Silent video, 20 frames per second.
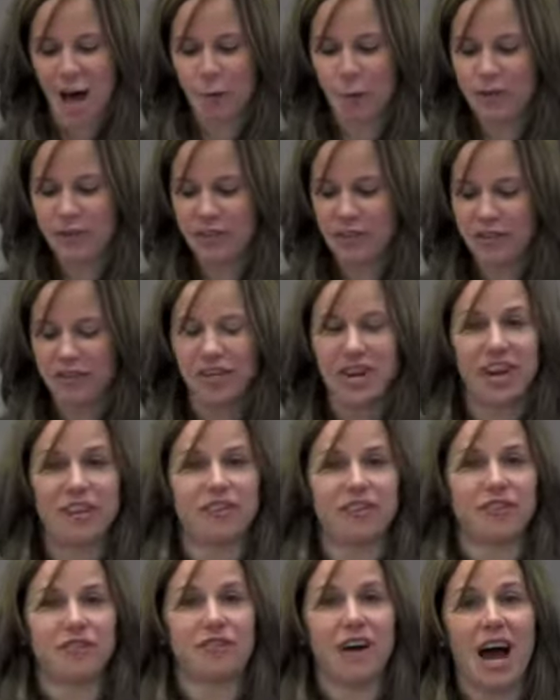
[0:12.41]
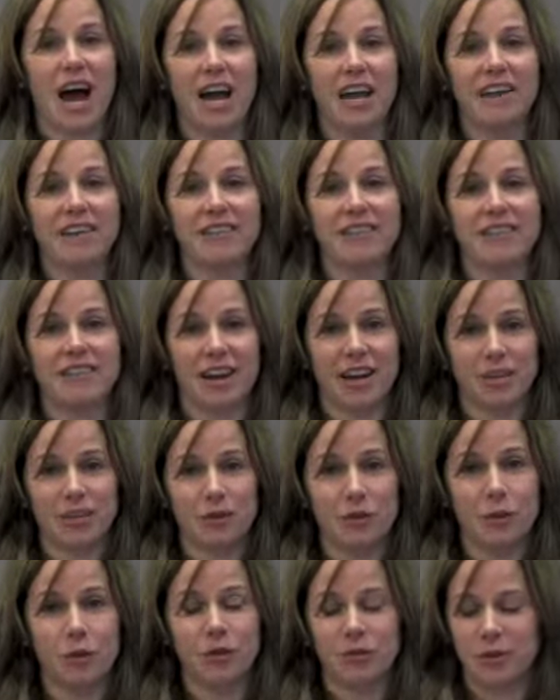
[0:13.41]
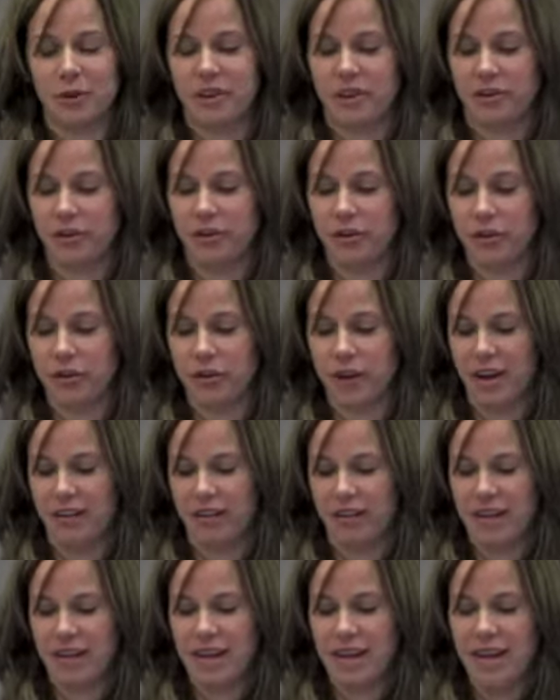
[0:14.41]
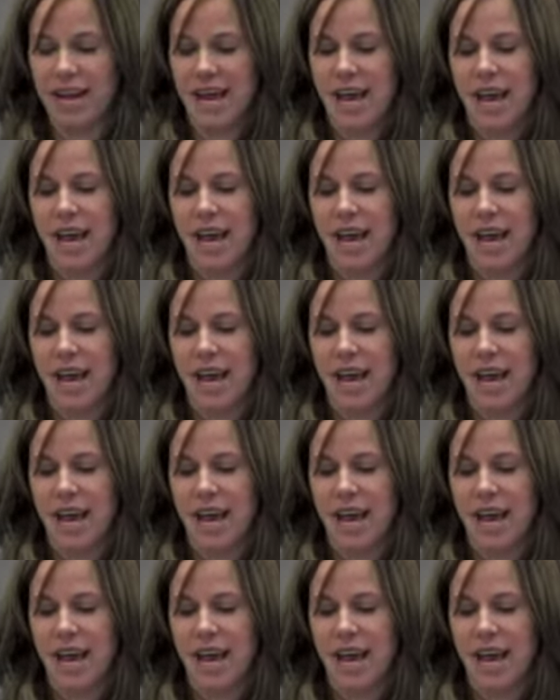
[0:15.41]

We searched the nation to find and study schools where teachers are trusted,